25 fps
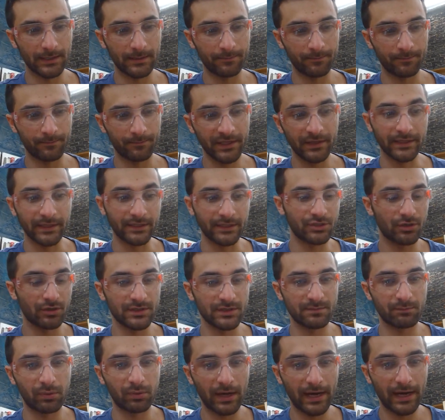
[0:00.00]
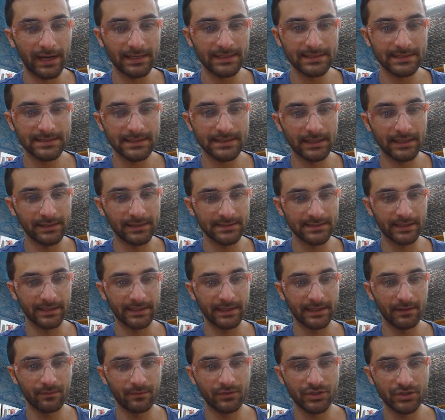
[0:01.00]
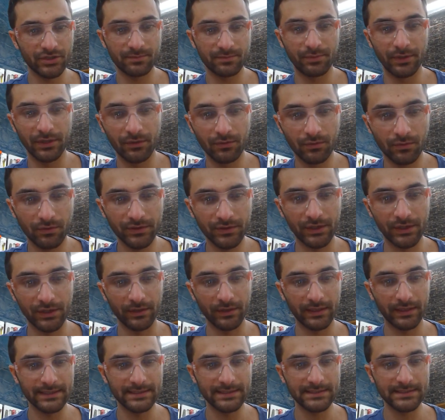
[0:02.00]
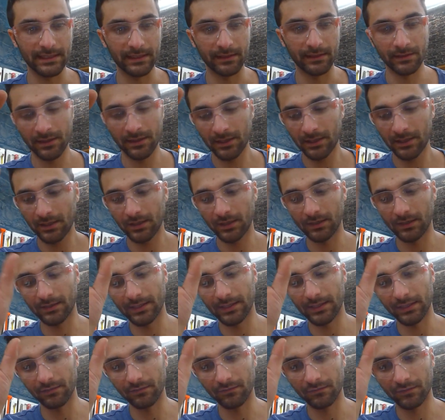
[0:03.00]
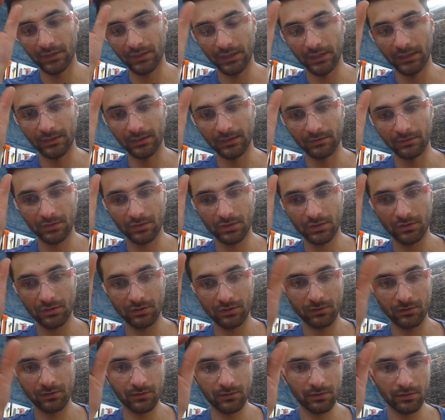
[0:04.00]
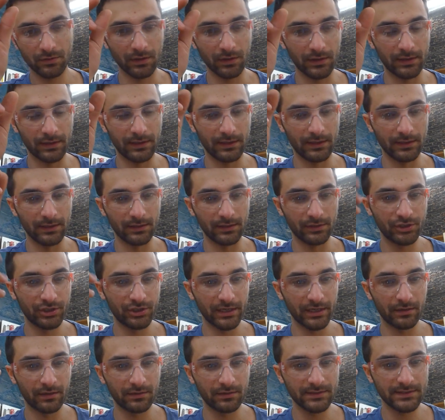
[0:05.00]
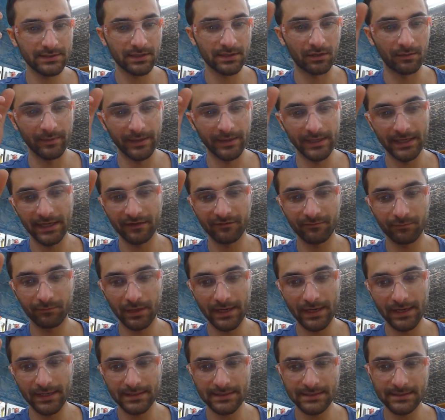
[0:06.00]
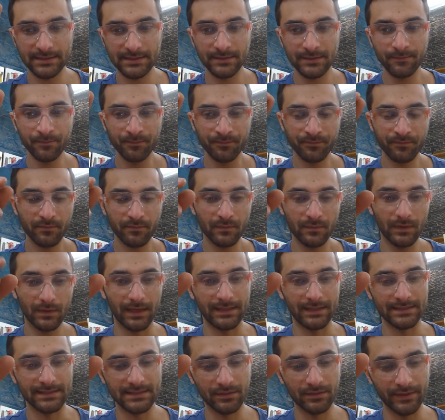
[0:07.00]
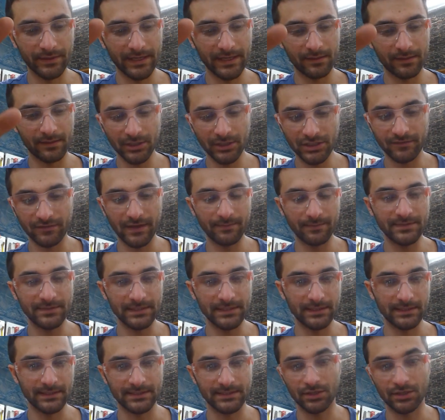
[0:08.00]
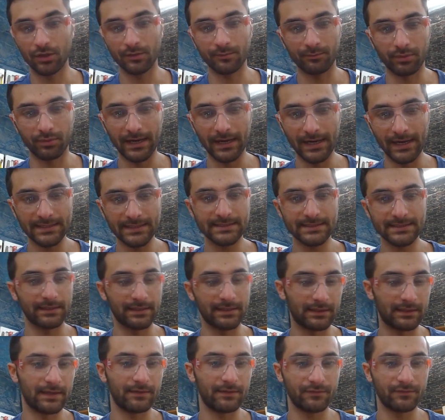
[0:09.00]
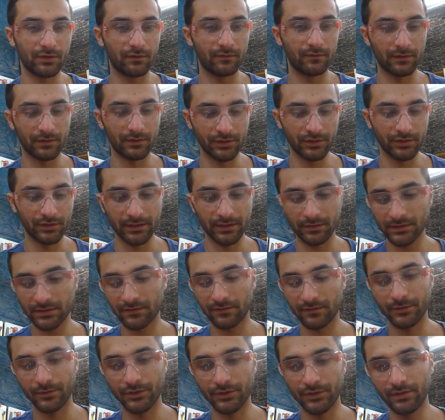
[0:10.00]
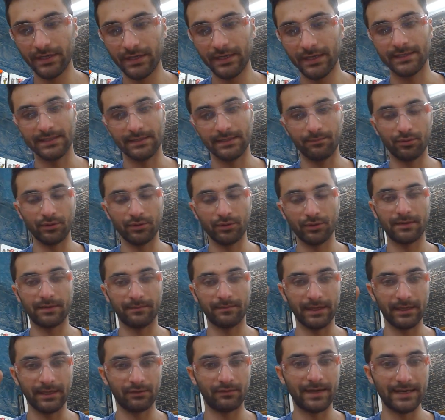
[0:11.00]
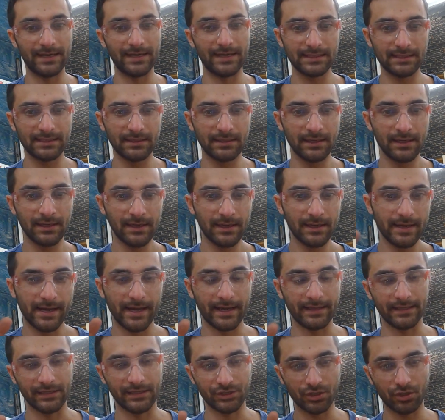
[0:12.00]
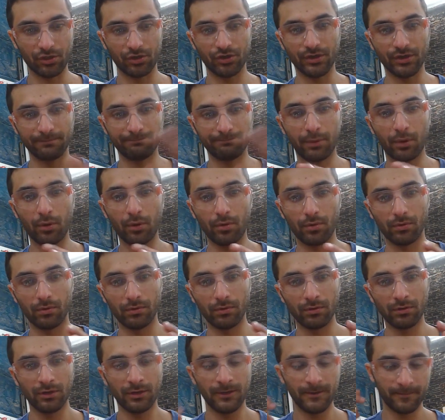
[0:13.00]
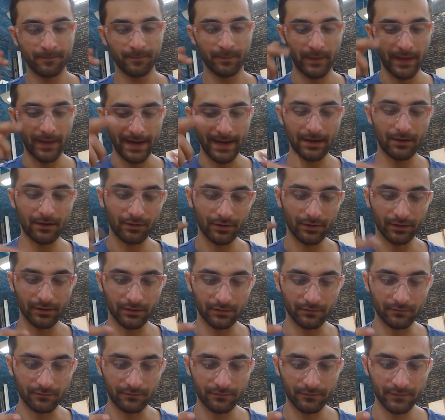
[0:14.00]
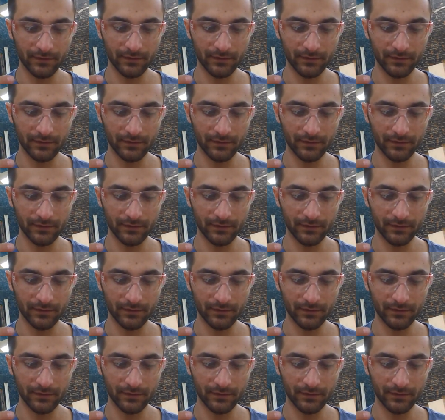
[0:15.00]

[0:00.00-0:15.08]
he like turns brass on his lathe, which is pretty cool, and then realized that a lot of the shells are made out of brass. And so he had a bunch of empty, it's called brass, like the leftover shells from shooting, and he put them in resin and then turned a bowl out of